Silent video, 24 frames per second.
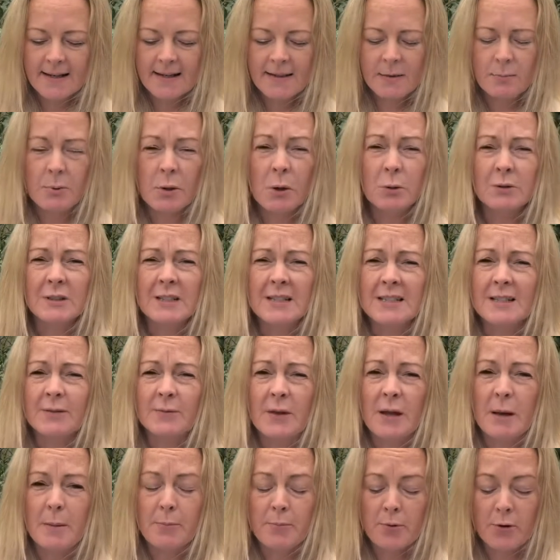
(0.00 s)
the boldness of
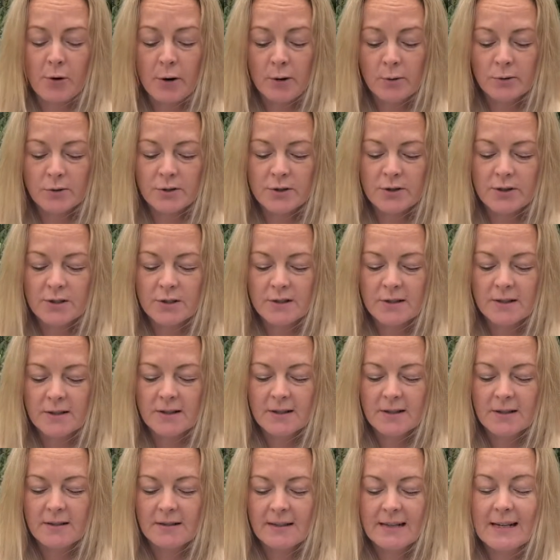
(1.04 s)
the approach,
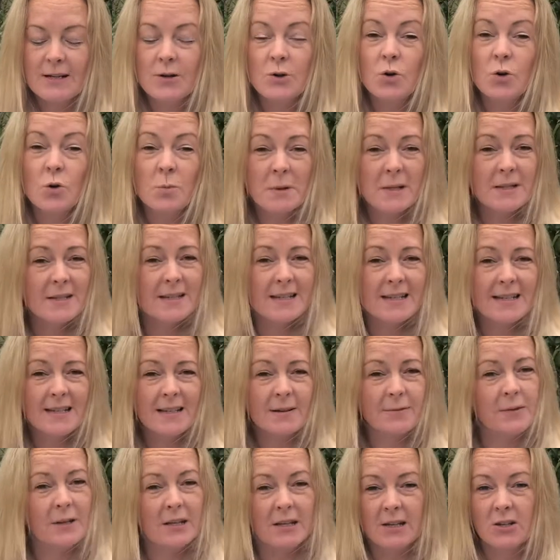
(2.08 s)
the enormity
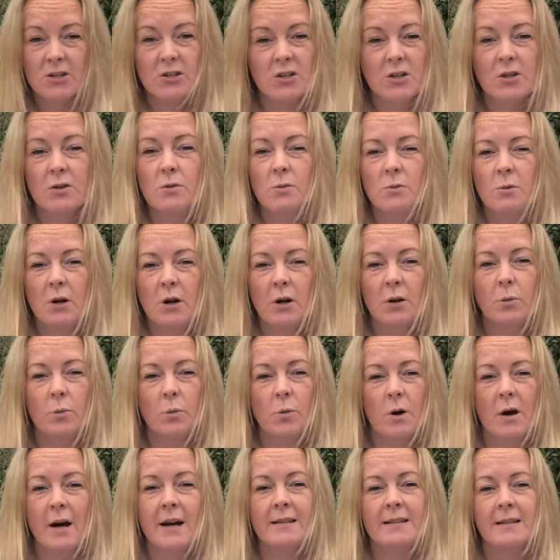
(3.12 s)
of the issue
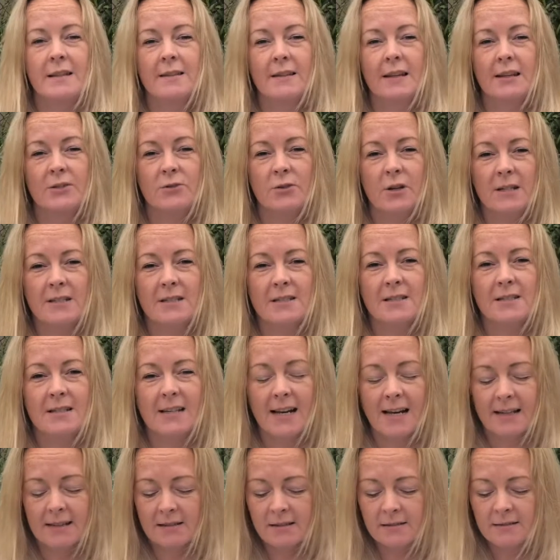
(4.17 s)
worldwide that they tried to
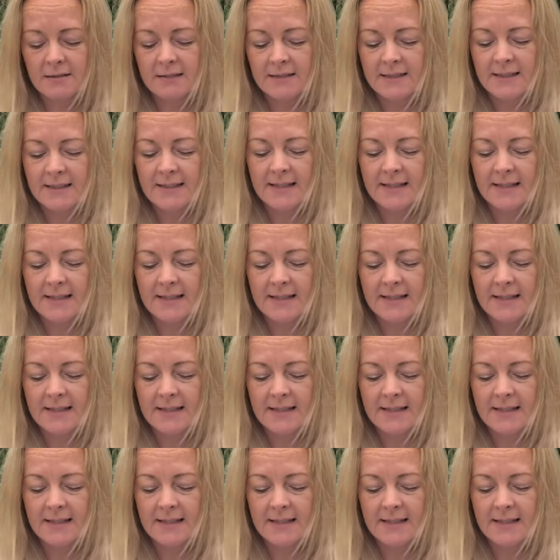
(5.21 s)
tackle,